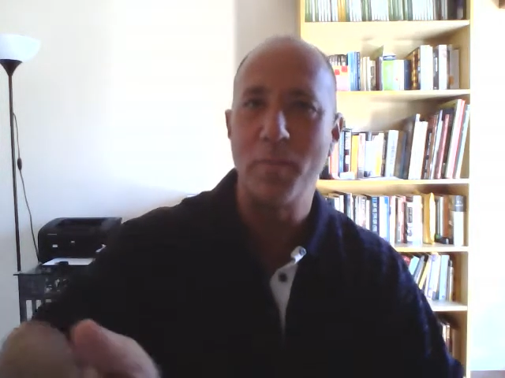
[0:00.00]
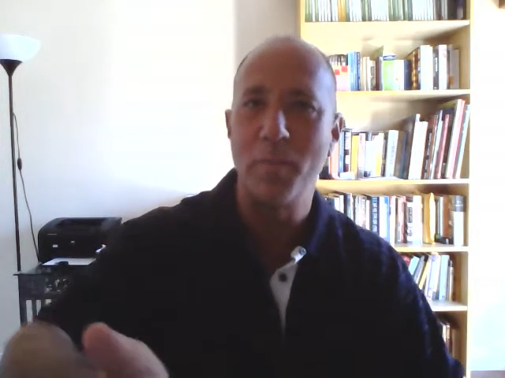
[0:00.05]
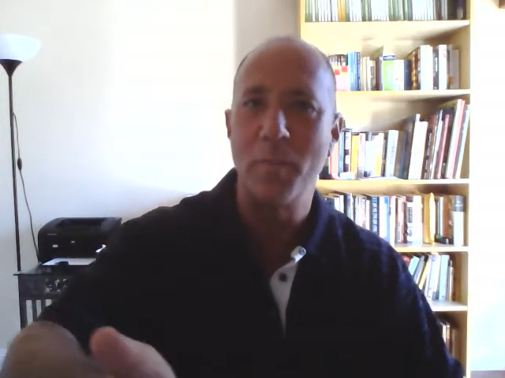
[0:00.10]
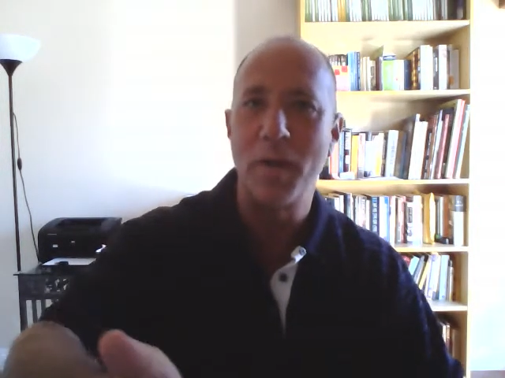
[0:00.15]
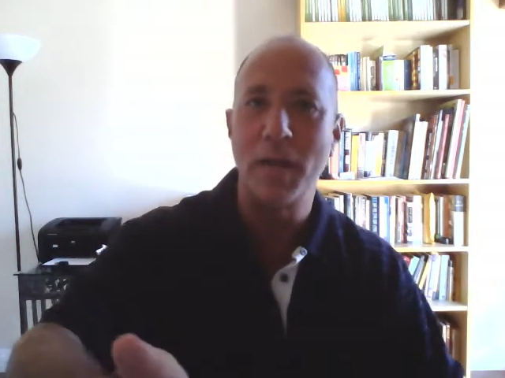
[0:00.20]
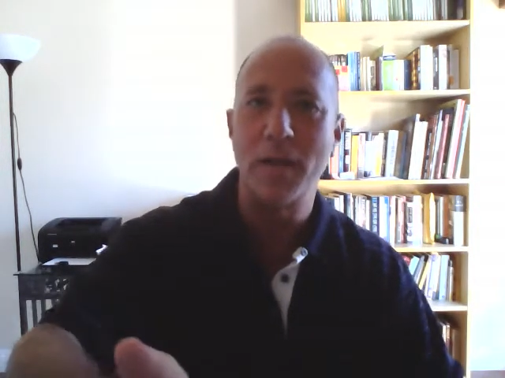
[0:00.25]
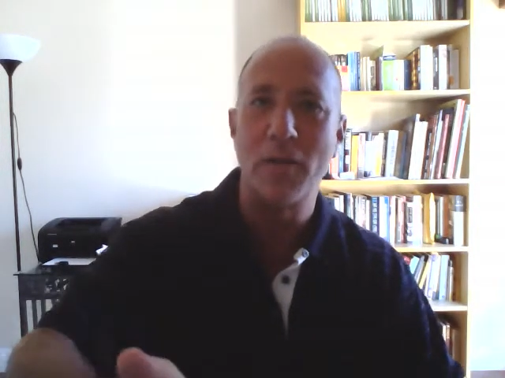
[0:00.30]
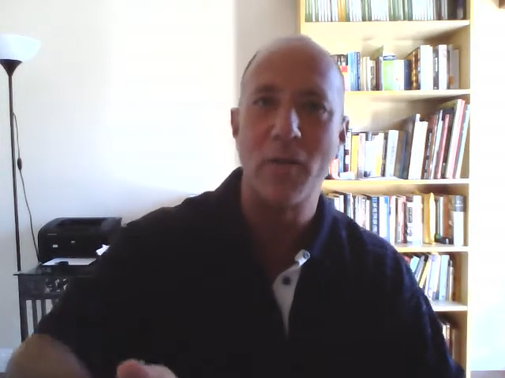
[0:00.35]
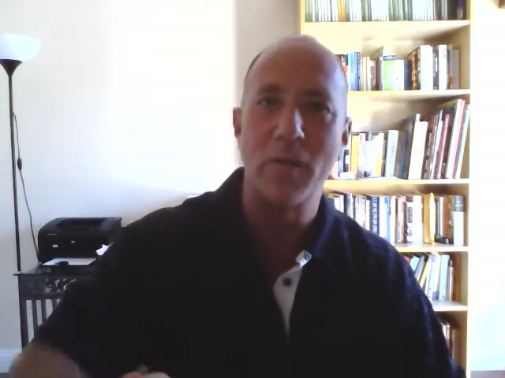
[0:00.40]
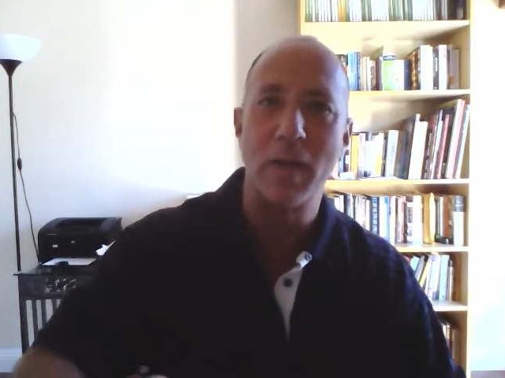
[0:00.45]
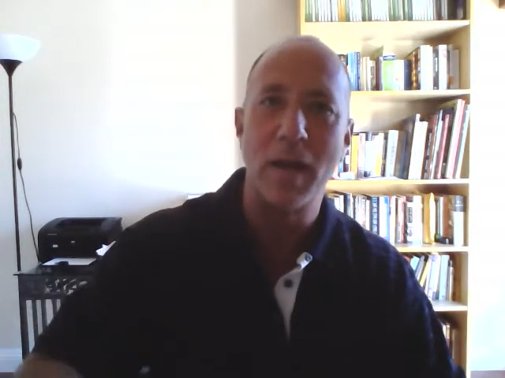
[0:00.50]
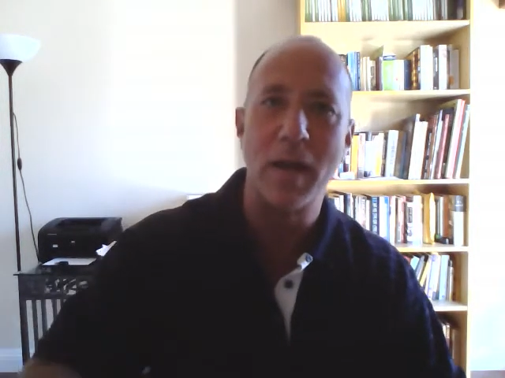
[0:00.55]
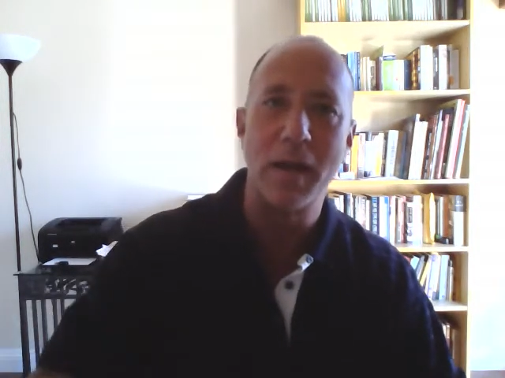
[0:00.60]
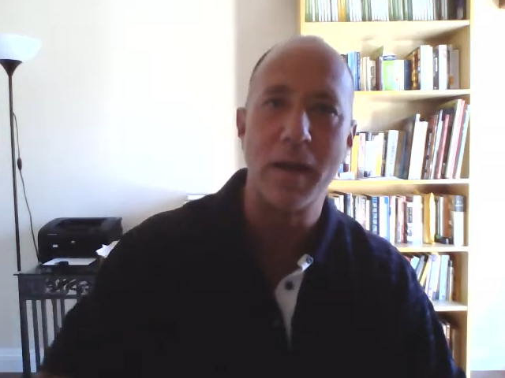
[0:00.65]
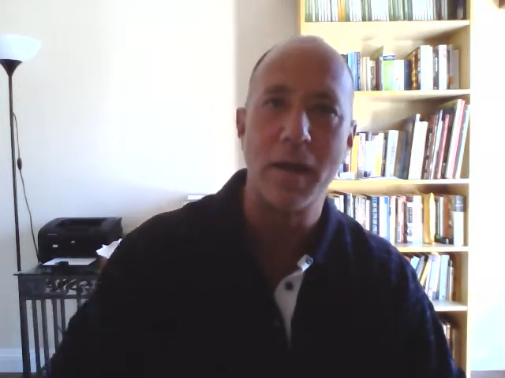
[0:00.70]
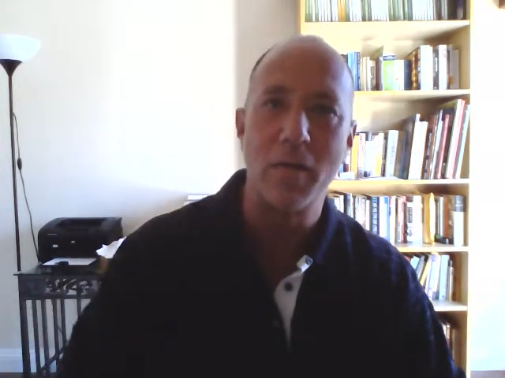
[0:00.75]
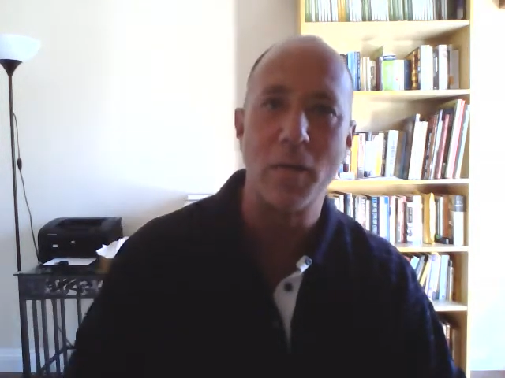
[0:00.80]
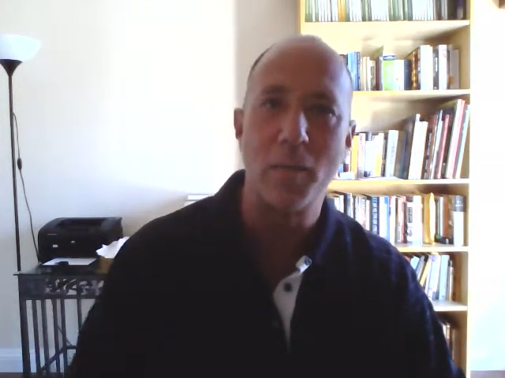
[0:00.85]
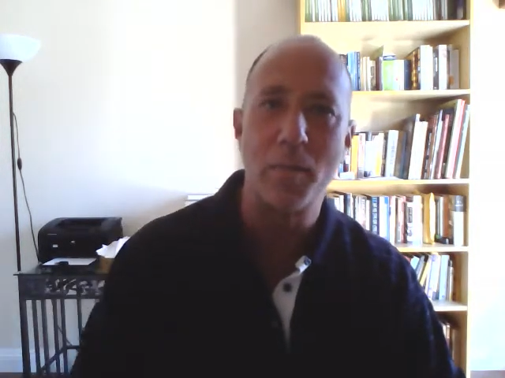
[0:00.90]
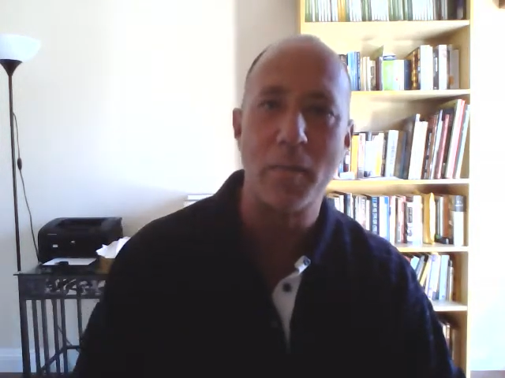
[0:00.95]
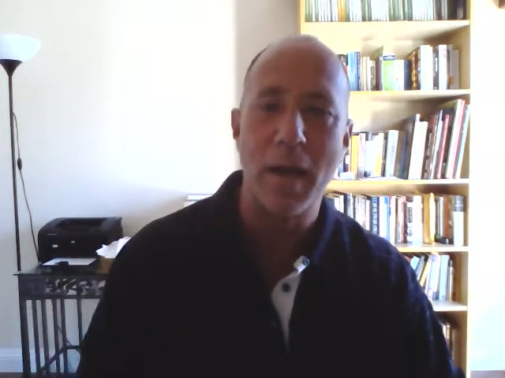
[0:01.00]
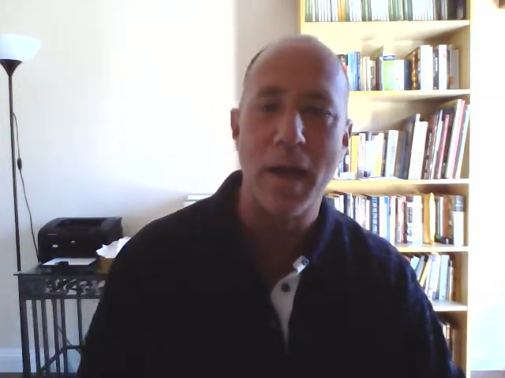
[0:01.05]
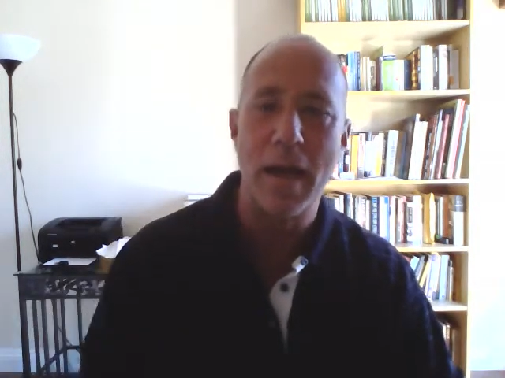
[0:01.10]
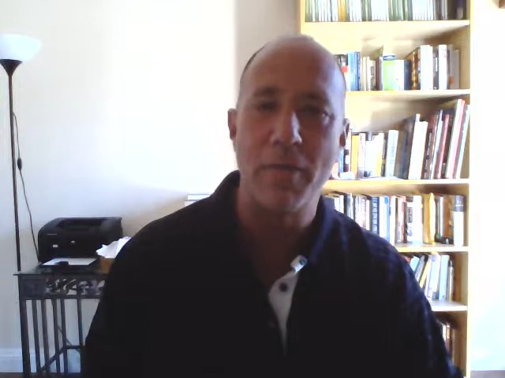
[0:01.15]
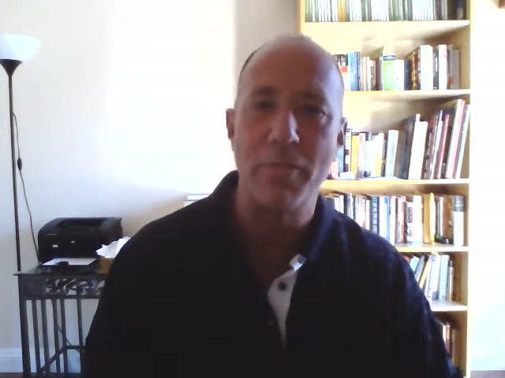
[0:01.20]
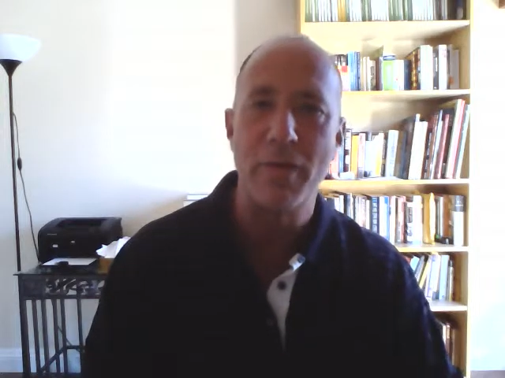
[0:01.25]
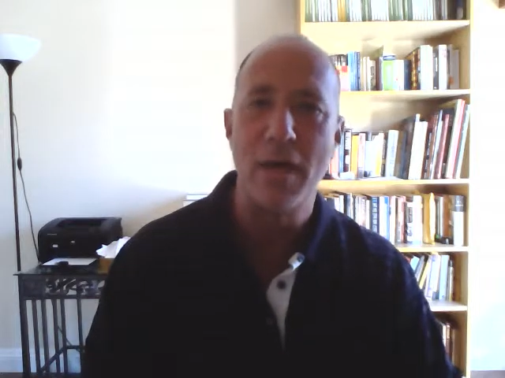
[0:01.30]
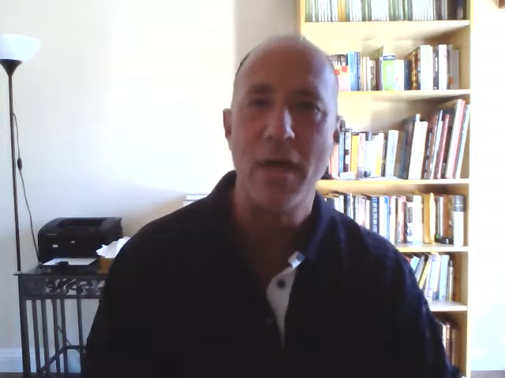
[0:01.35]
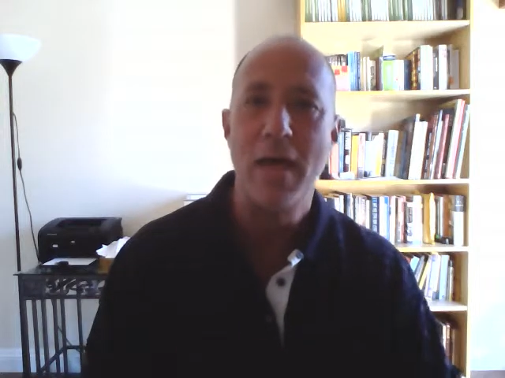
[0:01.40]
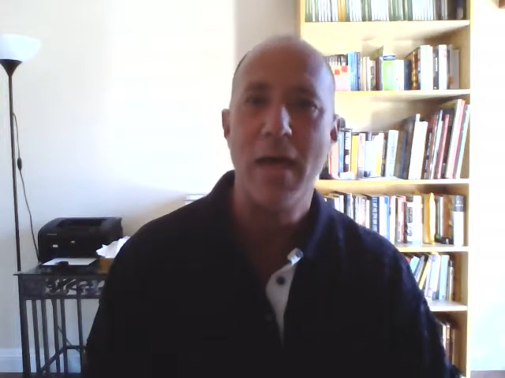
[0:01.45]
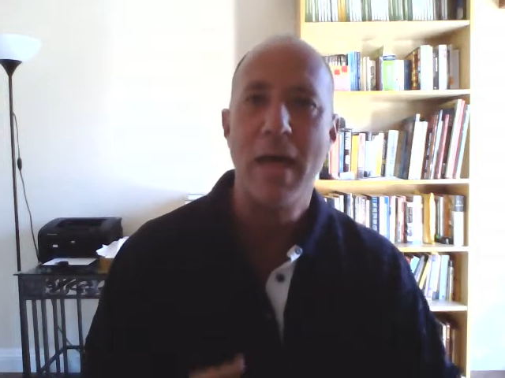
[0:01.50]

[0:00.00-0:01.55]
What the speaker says: you might go down another path.